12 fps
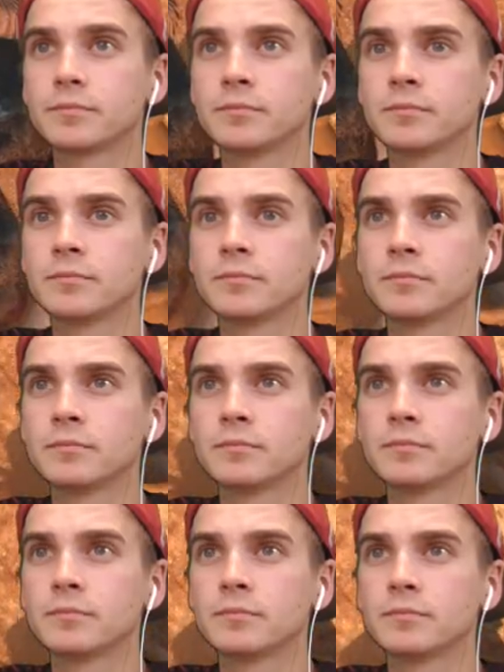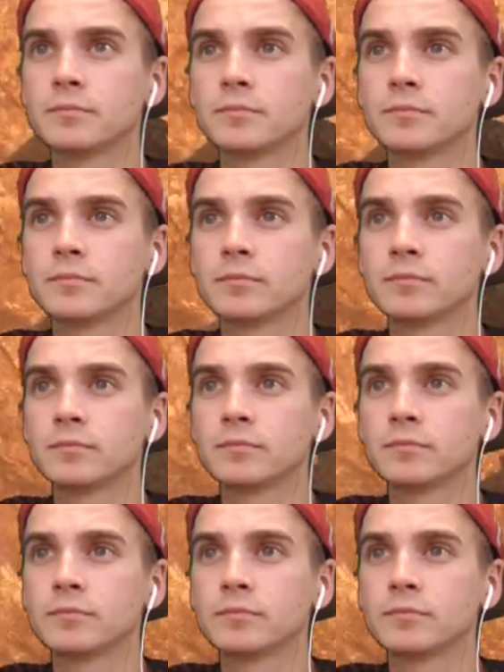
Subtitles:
[no speech]